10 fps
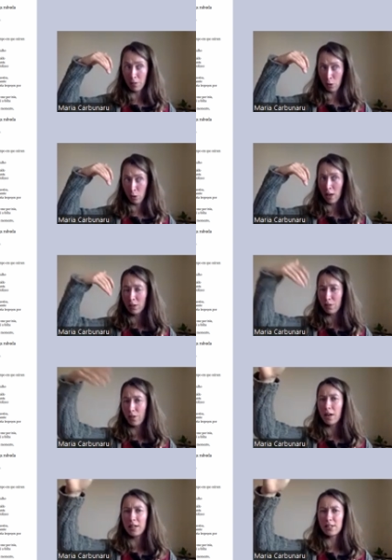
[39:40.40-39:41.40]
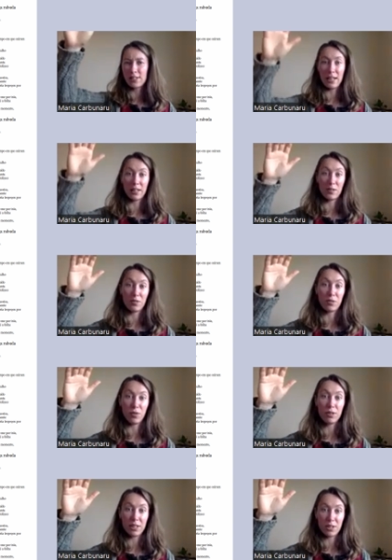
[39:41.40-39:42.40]
quite far inside of the
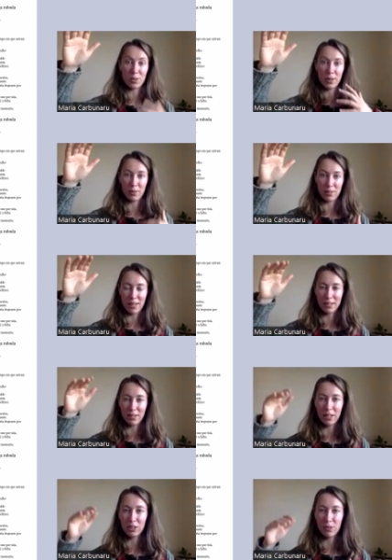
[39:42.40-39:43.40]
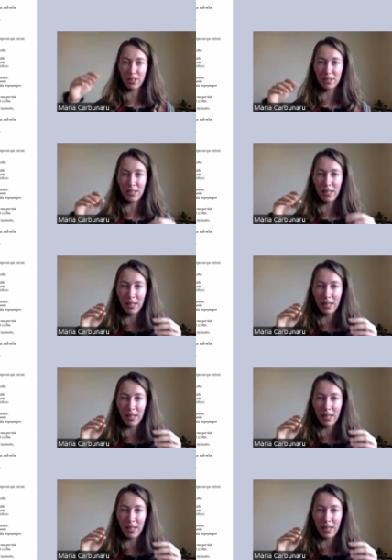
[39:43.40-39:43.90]
forest when I was at the entrance